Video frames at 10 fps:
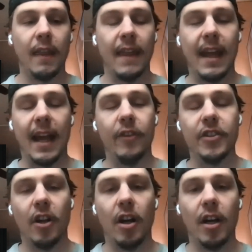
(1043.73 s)
they have
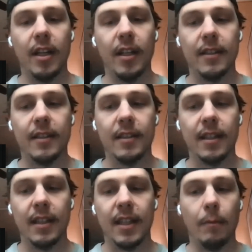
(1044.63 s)
this audience
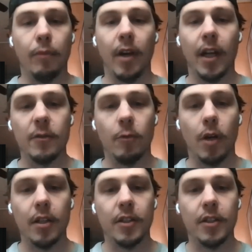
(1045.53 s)
that brands want.